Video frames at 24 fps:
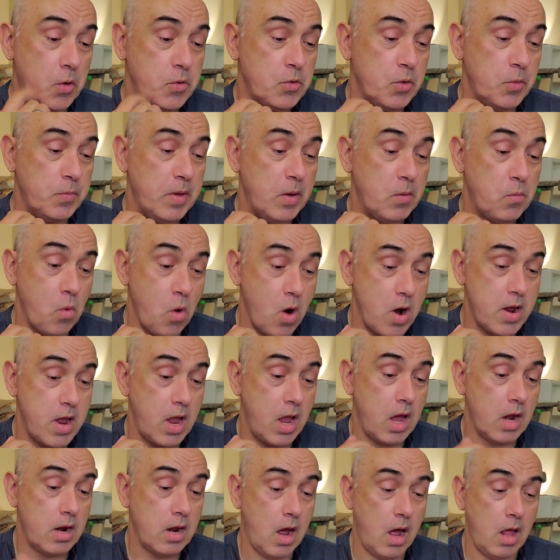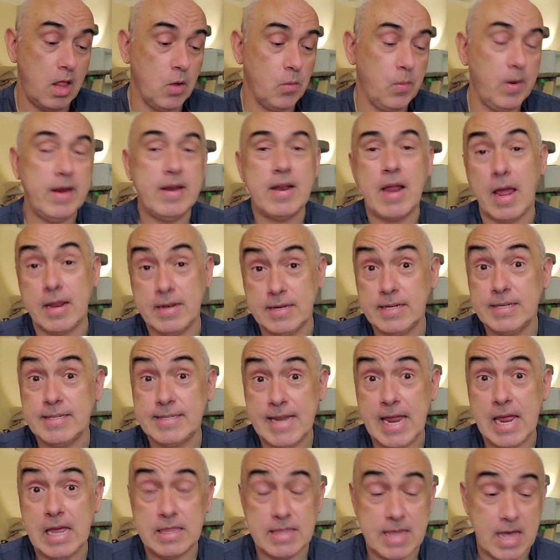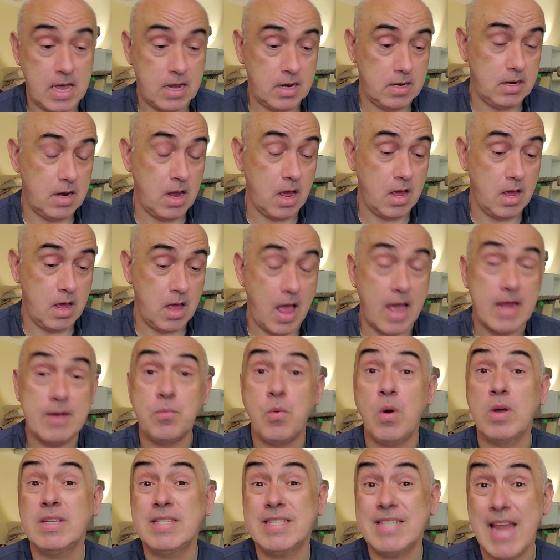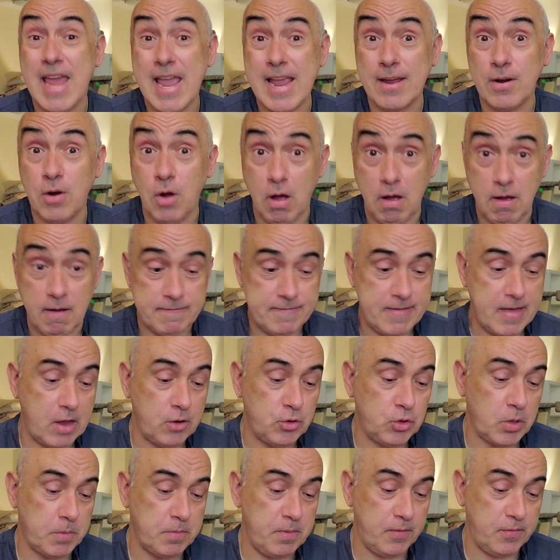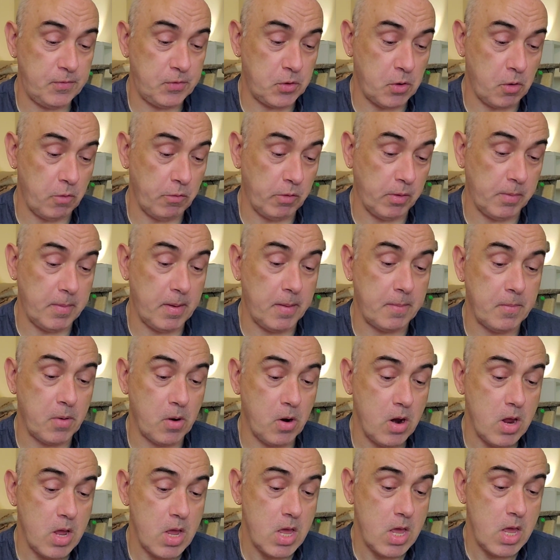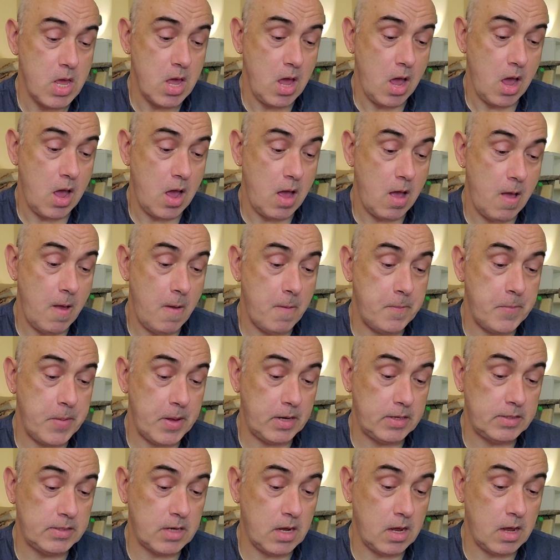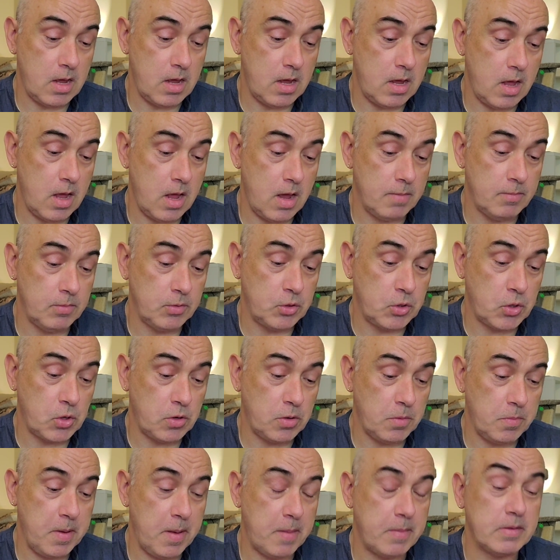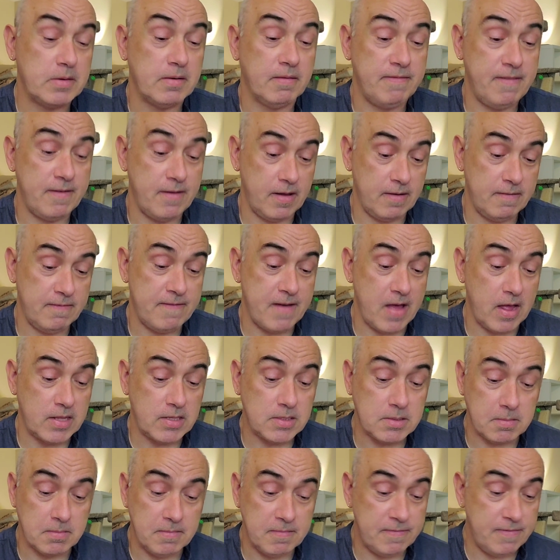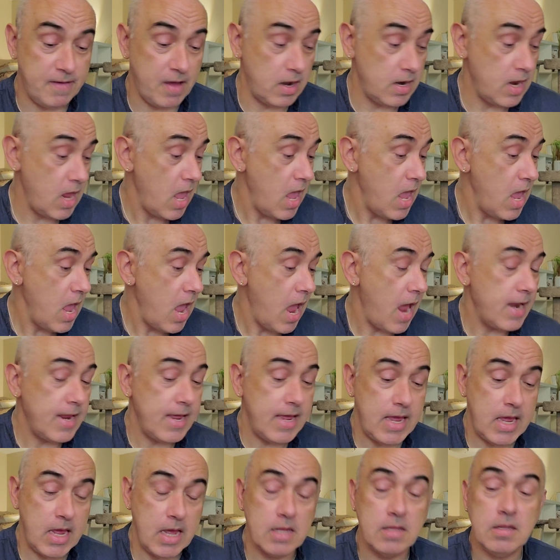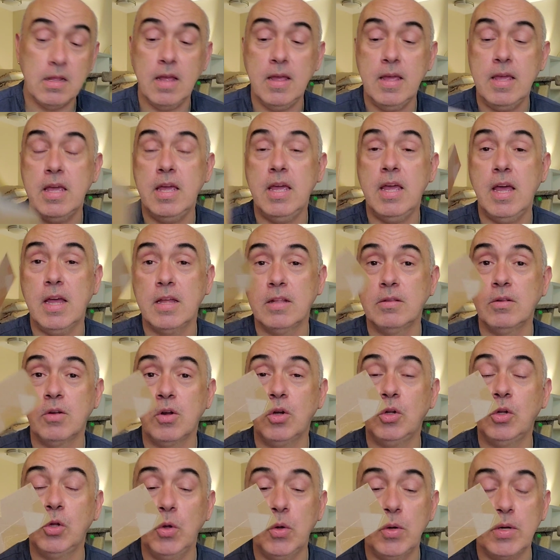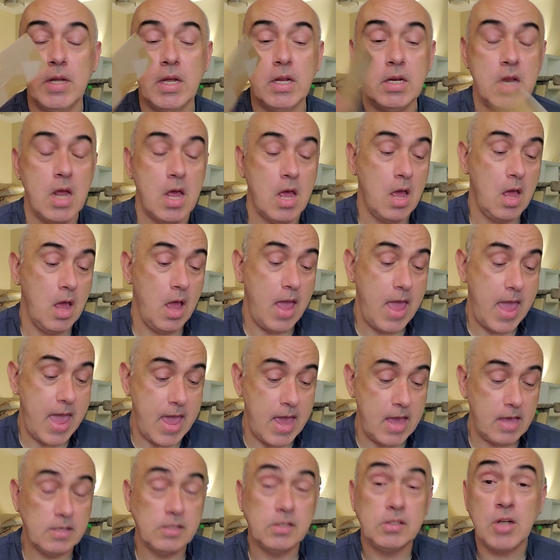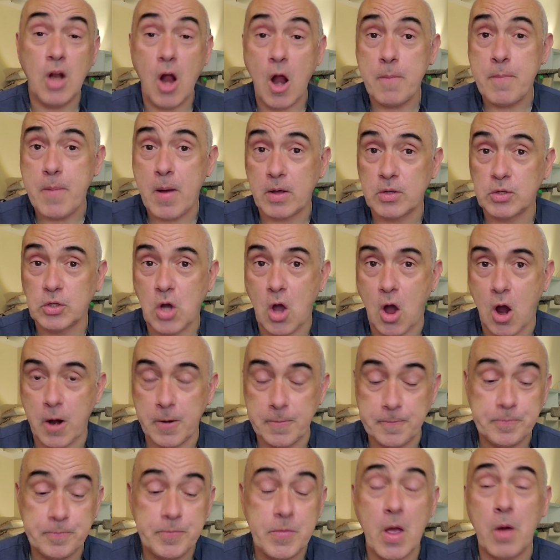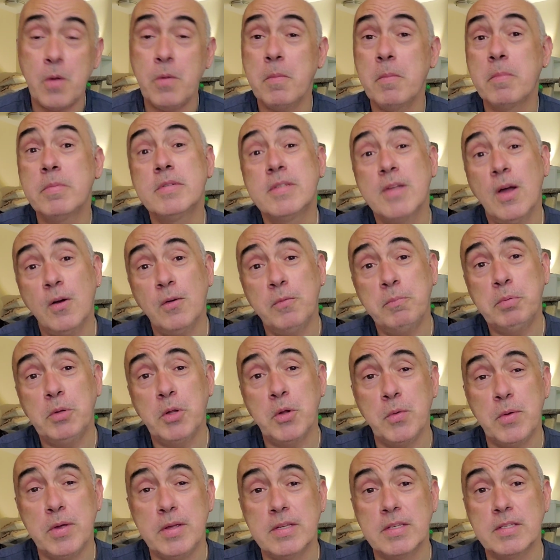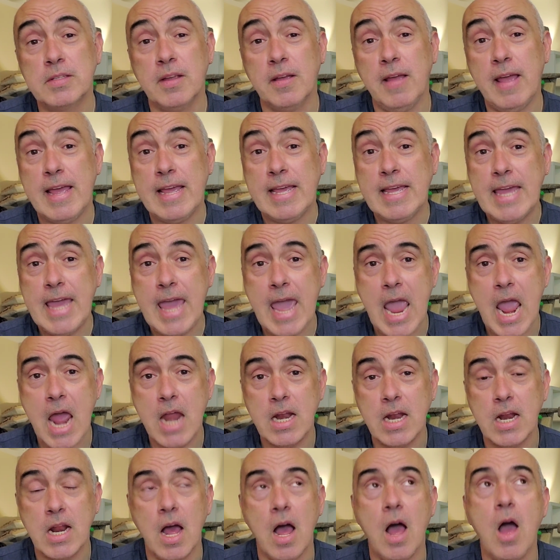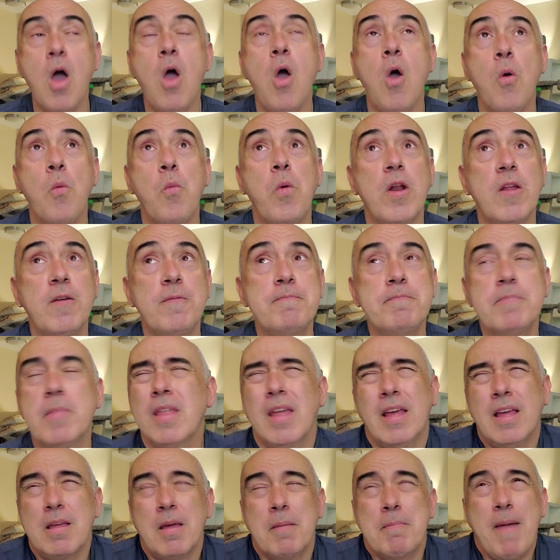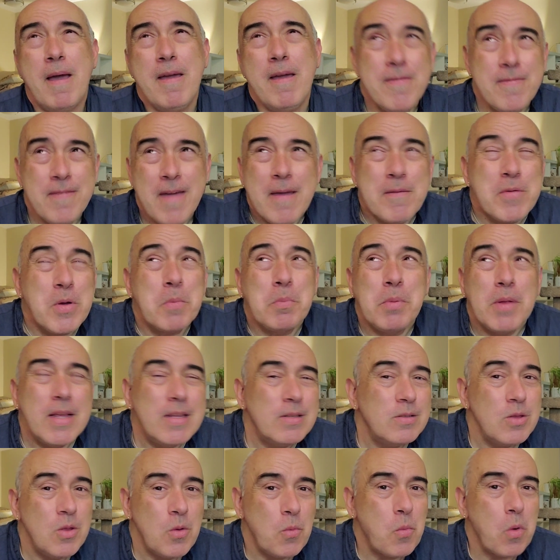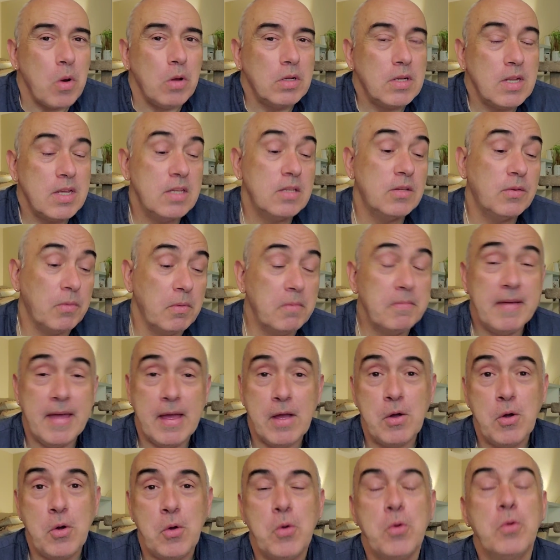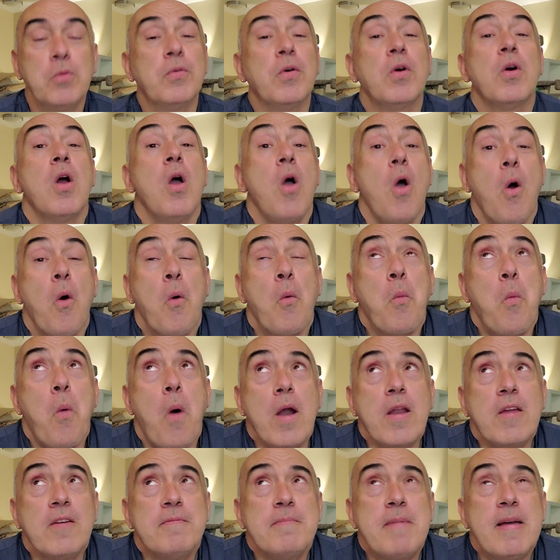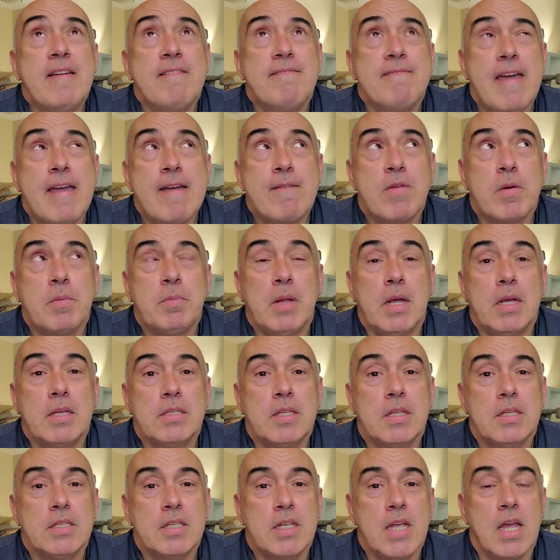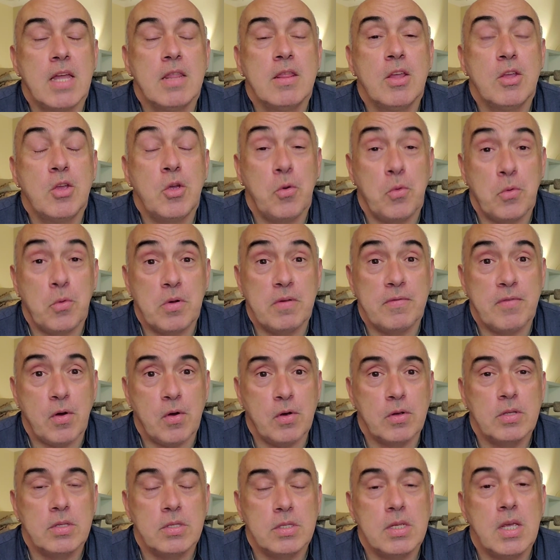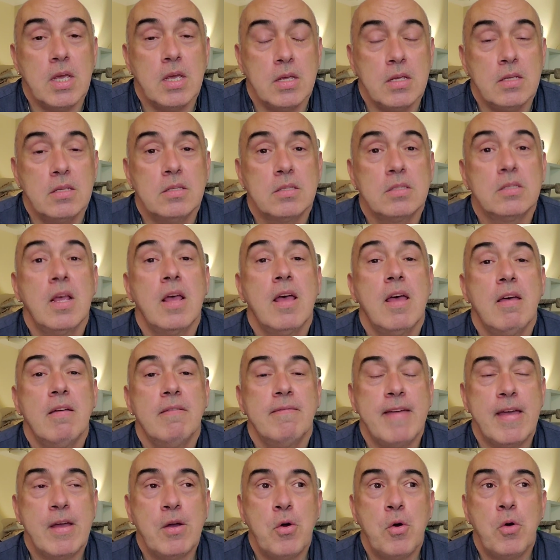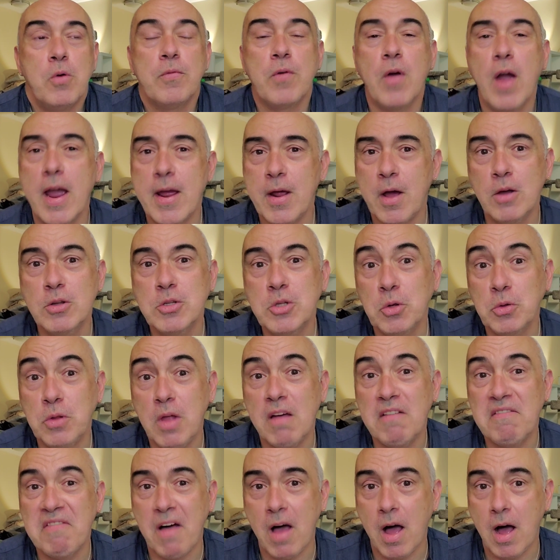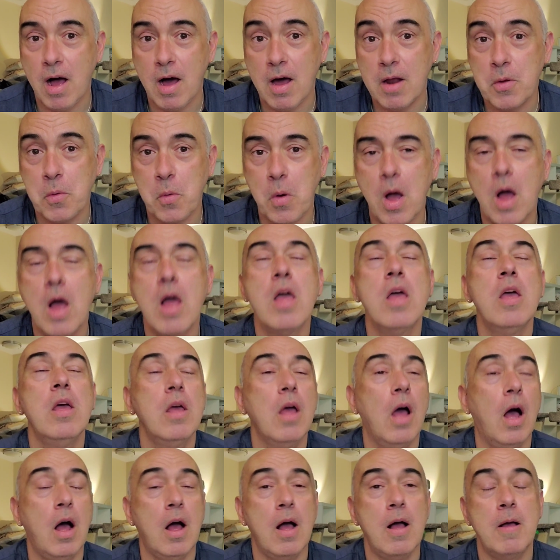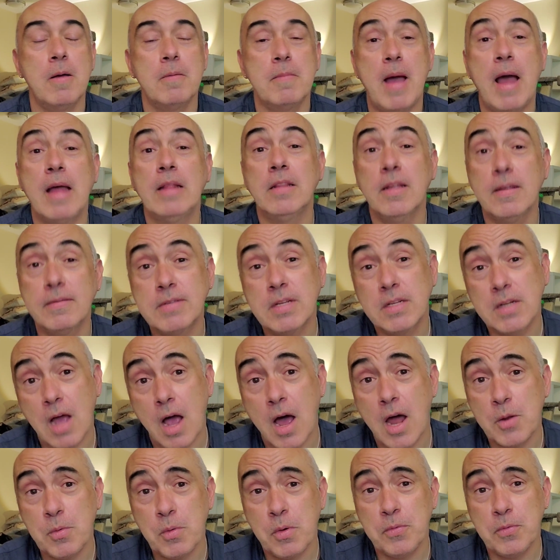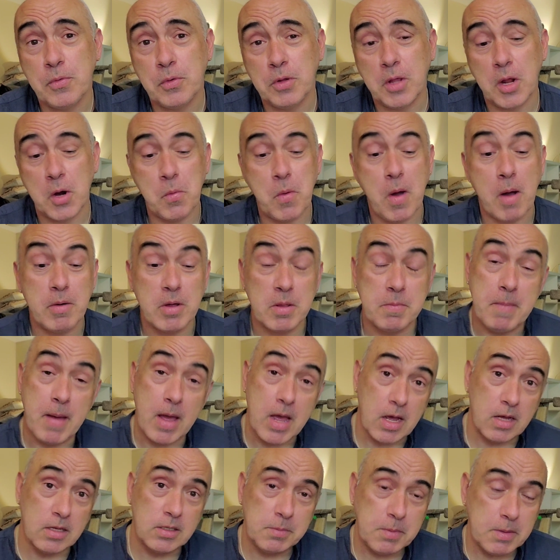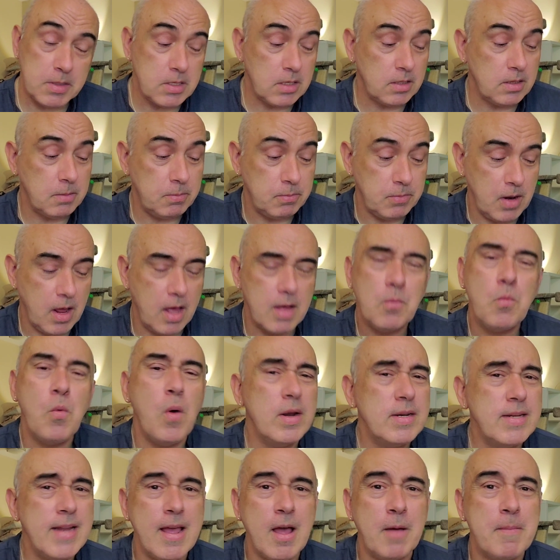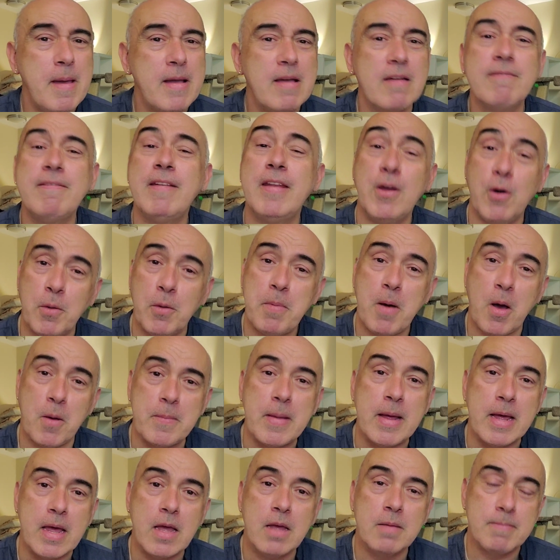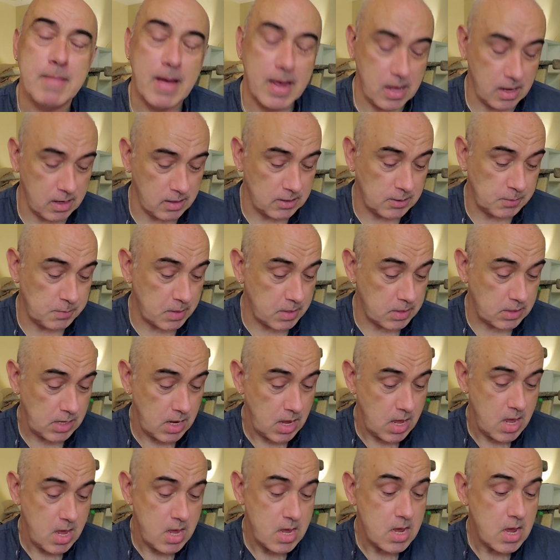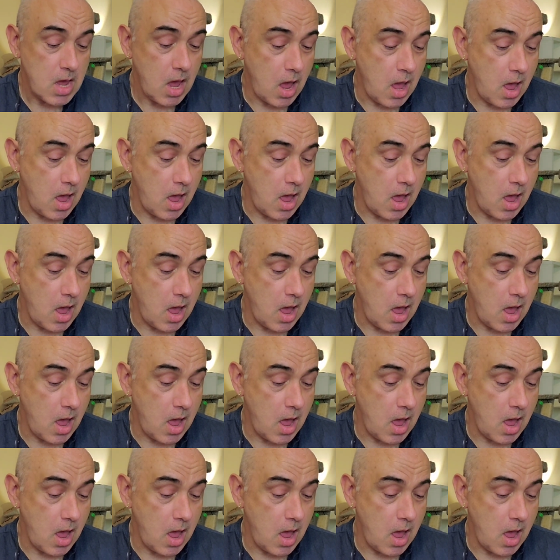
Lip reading: I know you'll be working on Halloween. I did take that. I was taken off that trip, if you don't remember. But I'm sure you'll be able to find some fun. And he included a Starbucks card. Now, Delft Blue is in Canada. One of my favorite place in the world. He's from Vancouver. One of my favorite places in the universe is Vancouver. I also love Ottawa. I lived in Ottawa for a little while with my husband. One day I'll make a video about my husband,